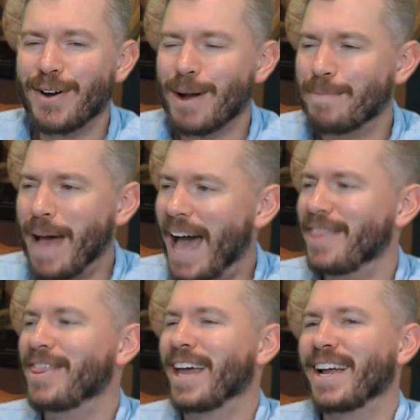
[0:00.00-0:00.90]
or a
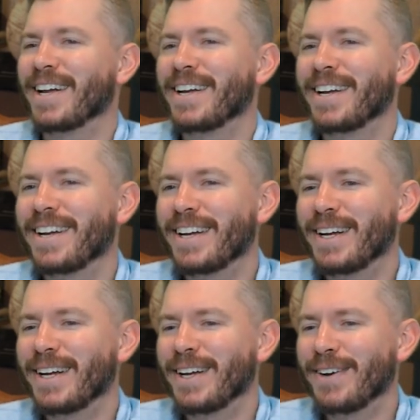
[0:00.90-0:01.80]
bad thing,
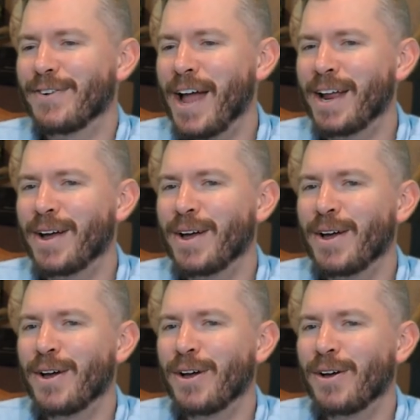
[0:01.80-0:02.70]
right?
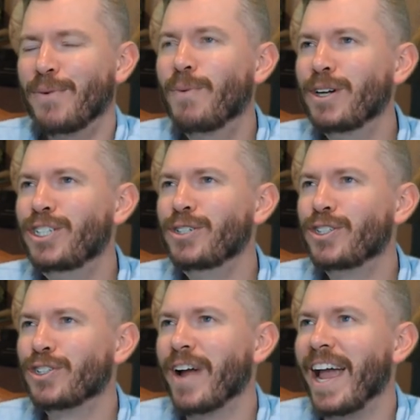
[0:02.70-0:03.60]
Would you
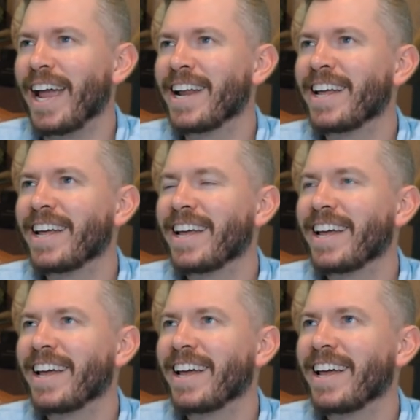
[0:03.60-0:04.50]
trade
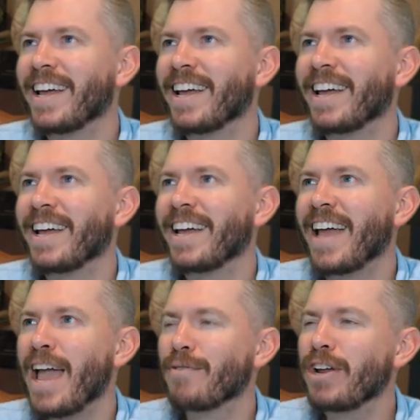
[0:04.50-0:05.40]

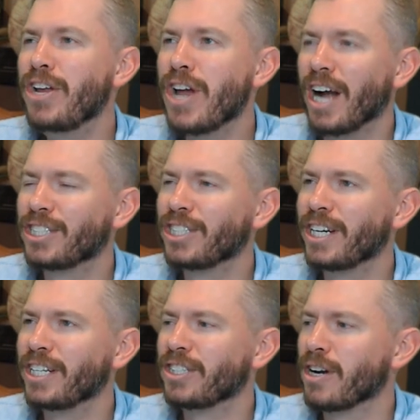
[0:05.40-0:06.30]
a
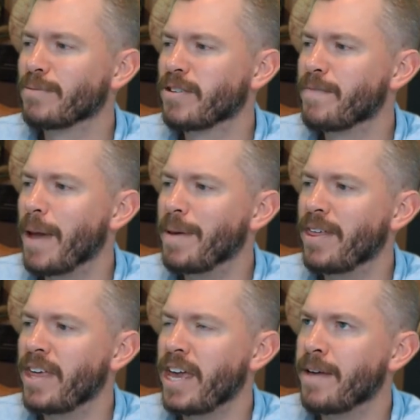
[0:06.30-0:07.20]
reduction in terms of maybe
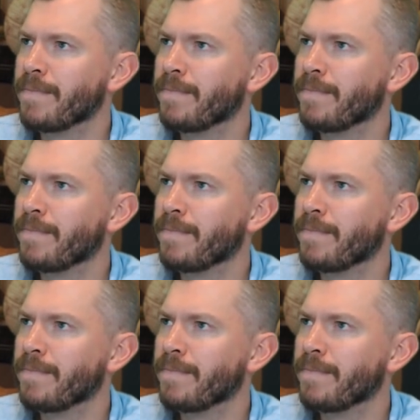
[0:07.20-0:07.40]
the